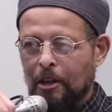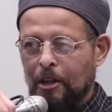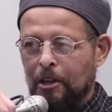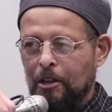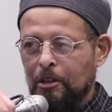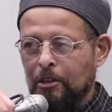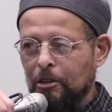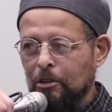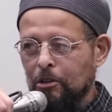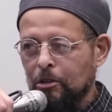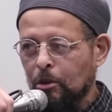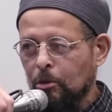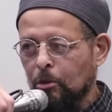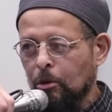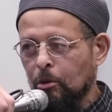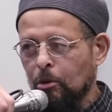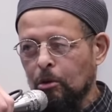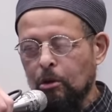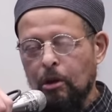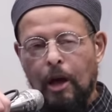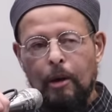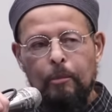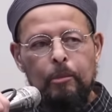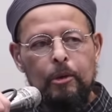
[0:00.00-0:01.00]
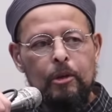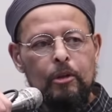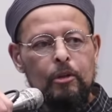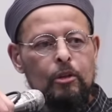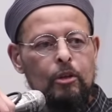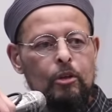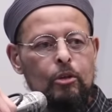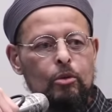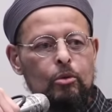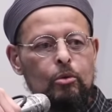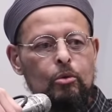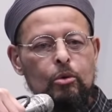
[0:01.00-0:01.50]
And so, I
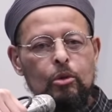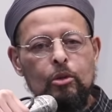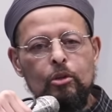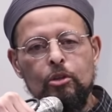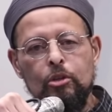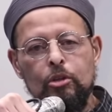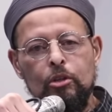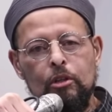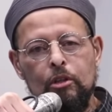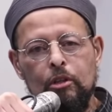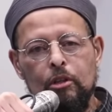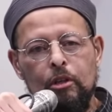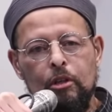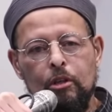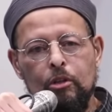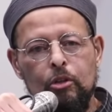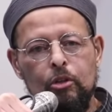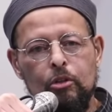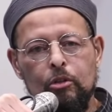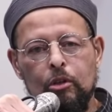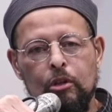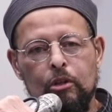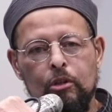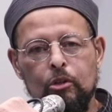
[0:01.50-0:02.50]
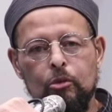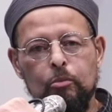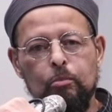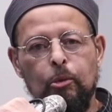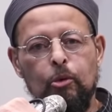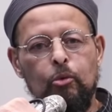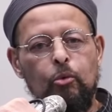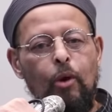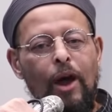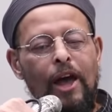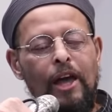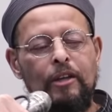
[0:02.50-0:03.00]
mean, the unity
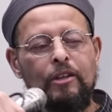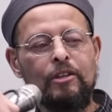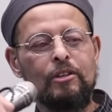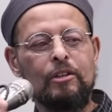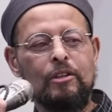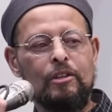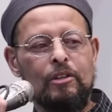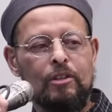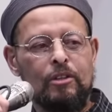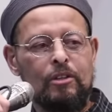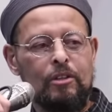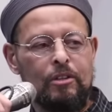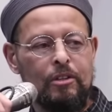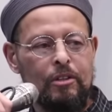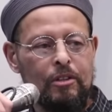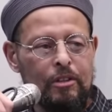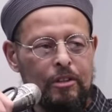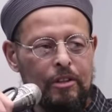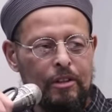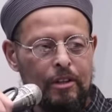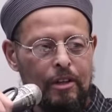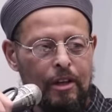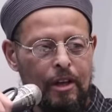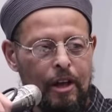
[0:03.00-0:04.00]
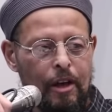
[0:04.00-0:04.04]
is miraculous.